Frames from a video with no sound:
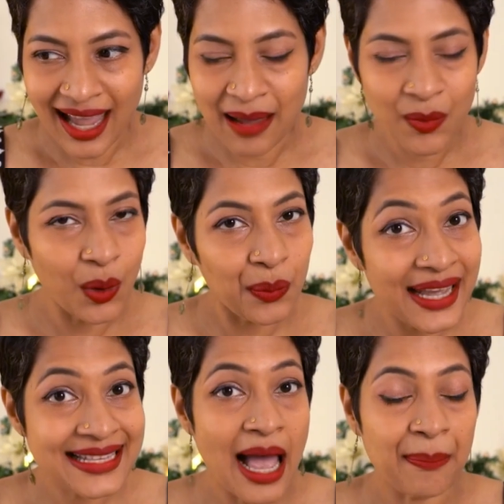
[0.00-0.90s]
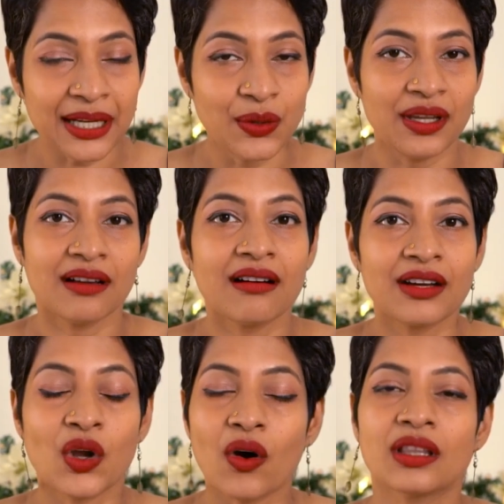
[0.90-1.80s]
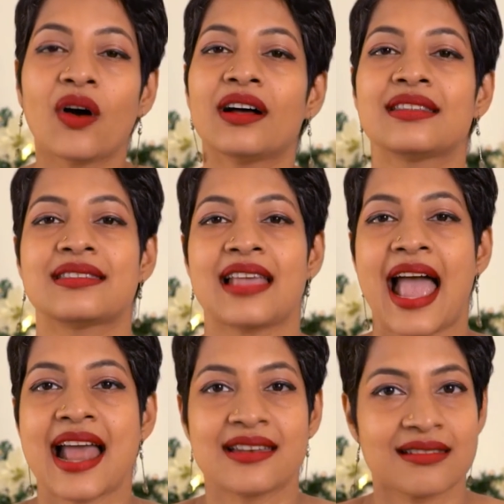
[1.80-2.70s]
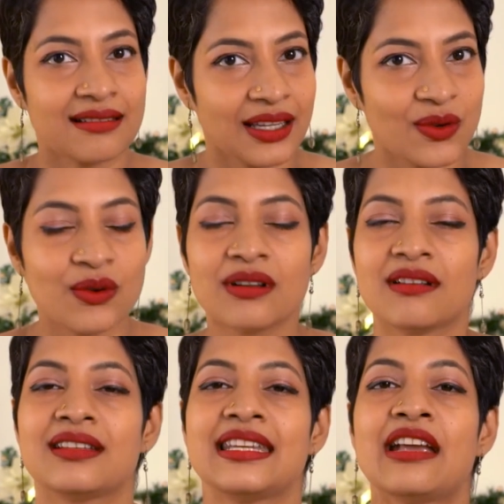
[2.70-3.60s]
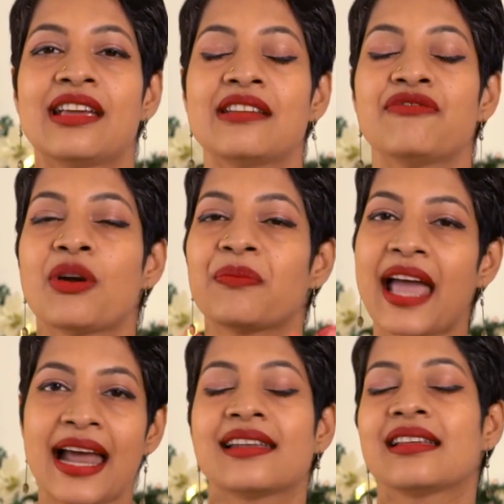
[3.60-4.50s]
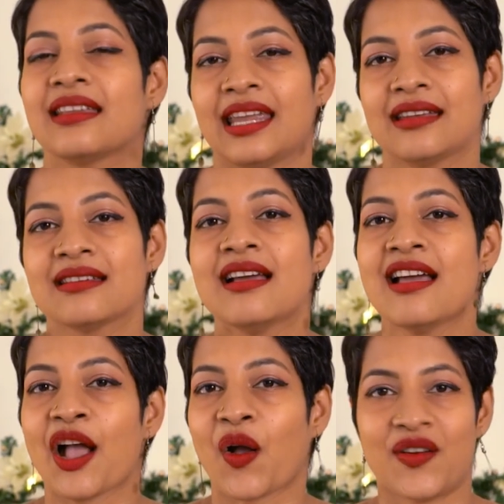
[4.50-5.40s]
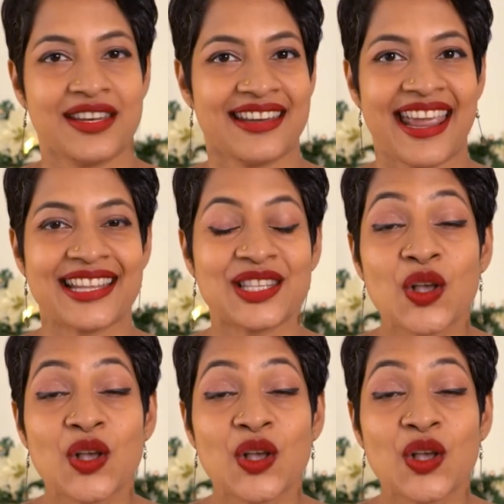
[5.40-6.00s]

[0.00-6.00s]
I'm always happy to hear your thoughts and take in from that and create content ahead.